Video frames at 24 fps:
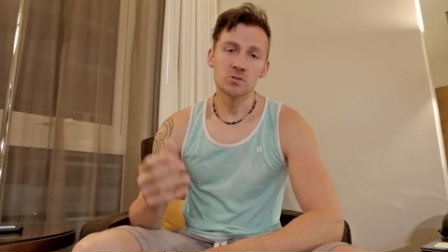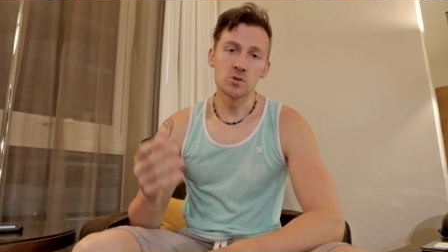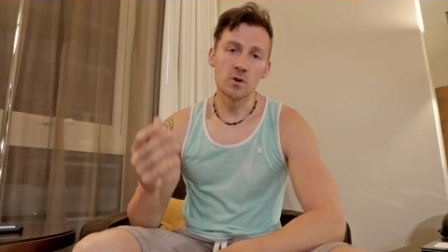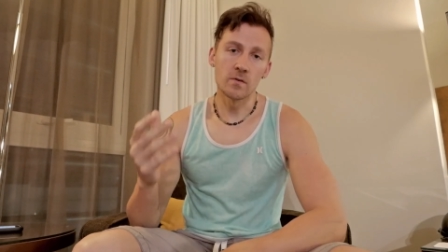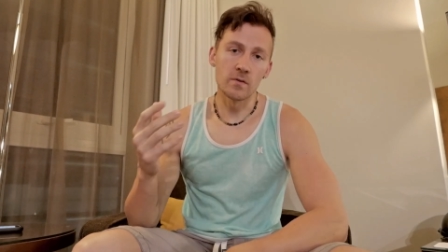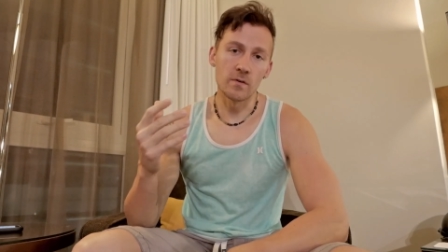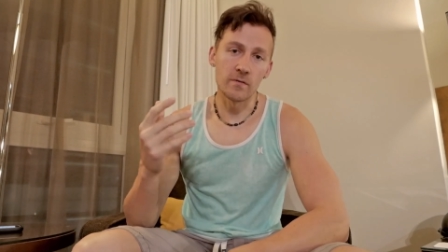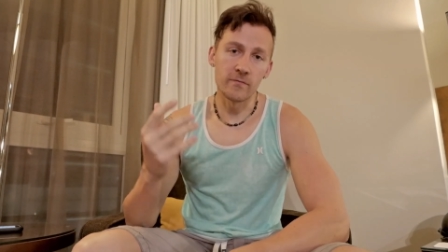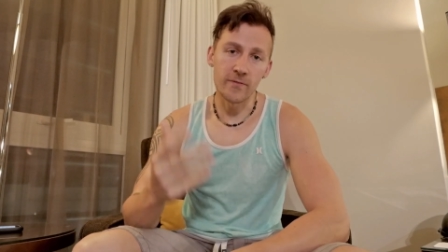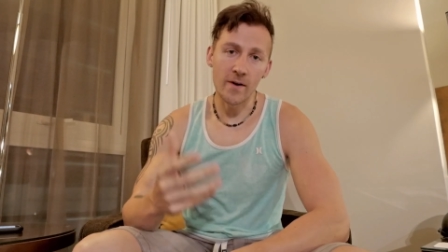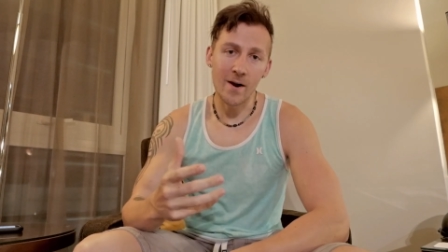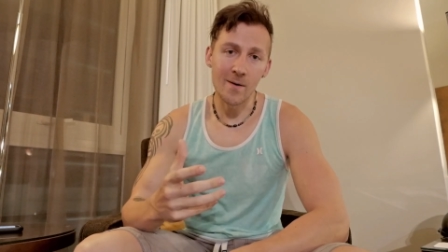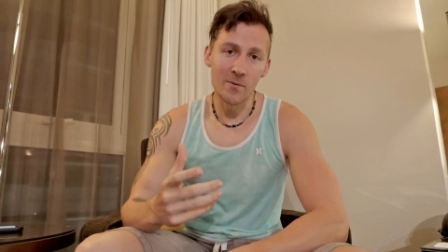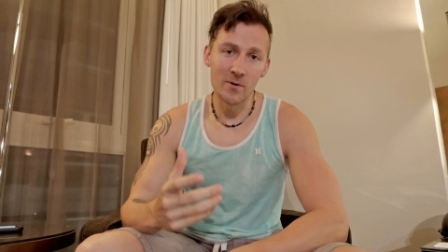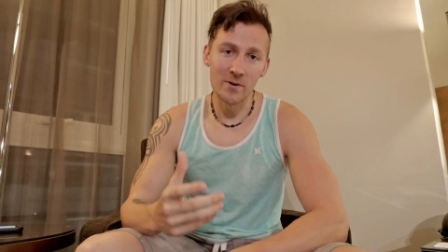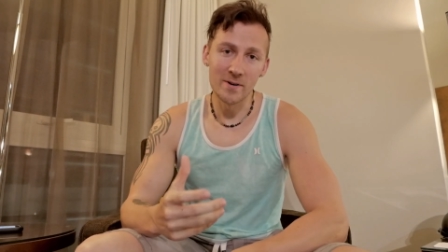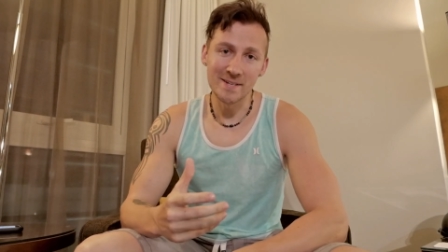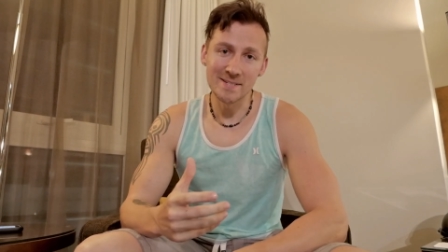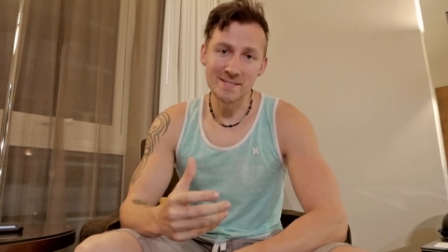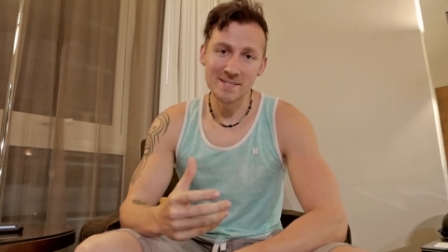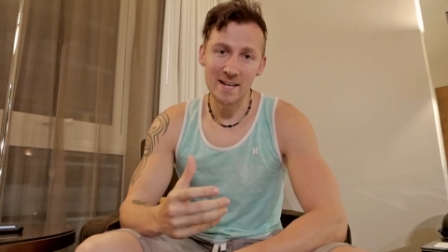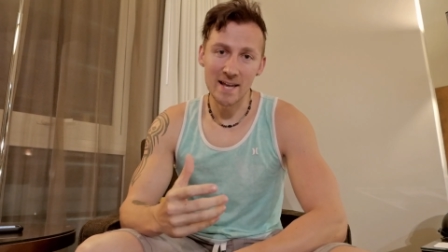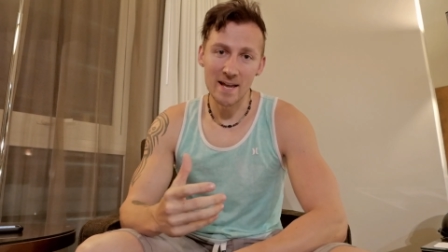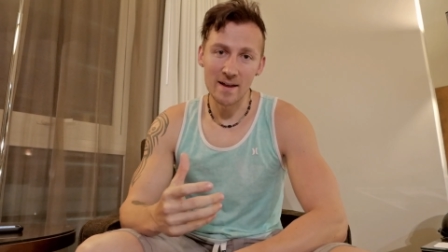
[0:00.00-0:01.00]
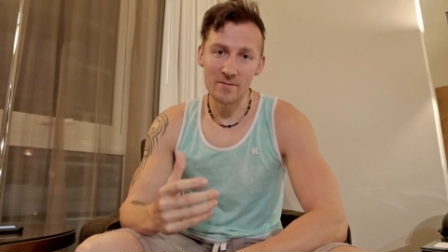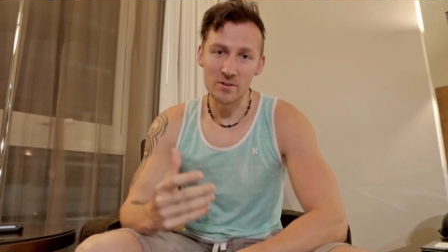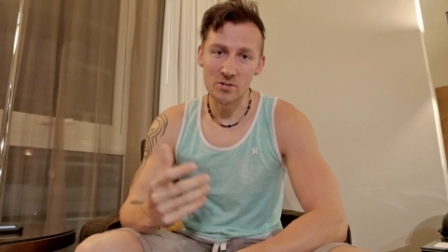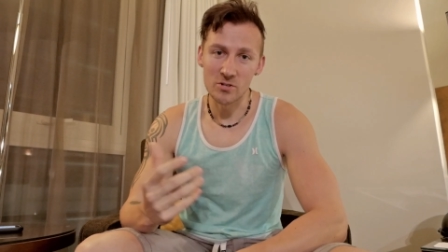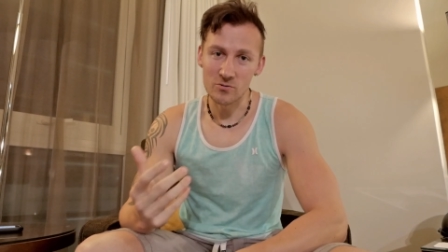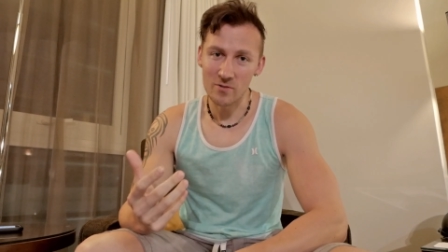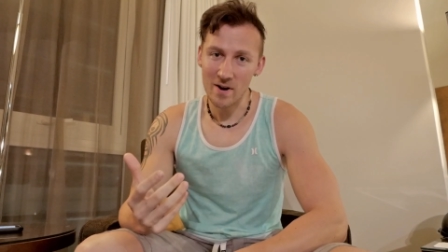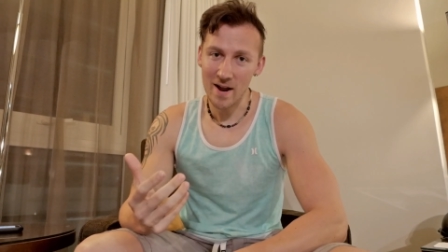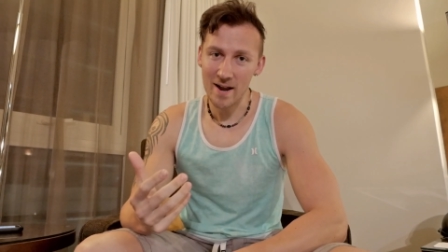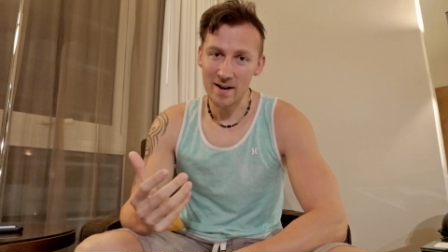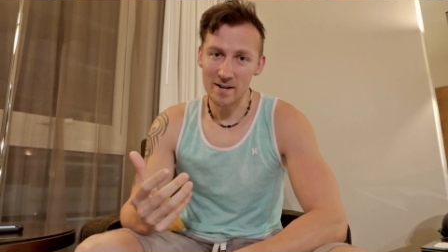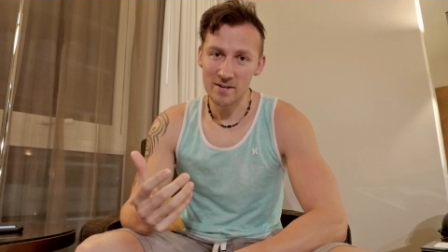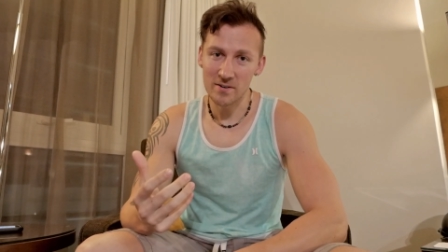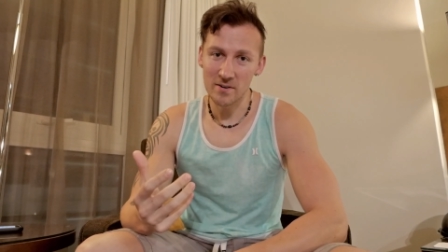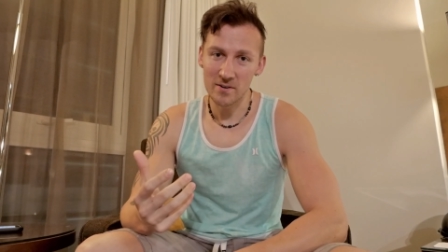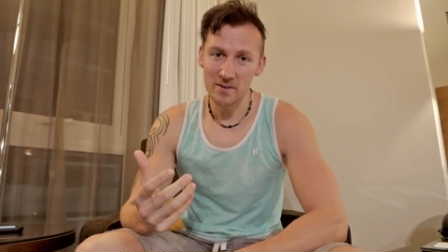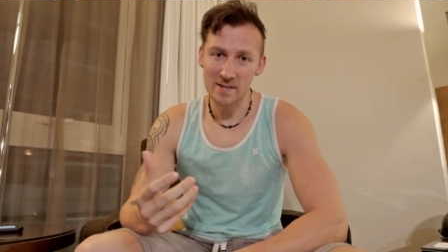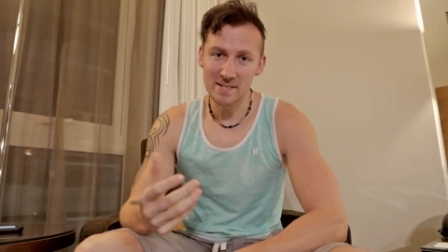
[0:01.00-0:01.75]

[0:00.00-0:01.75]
So if a farmer doesn't have a tractor,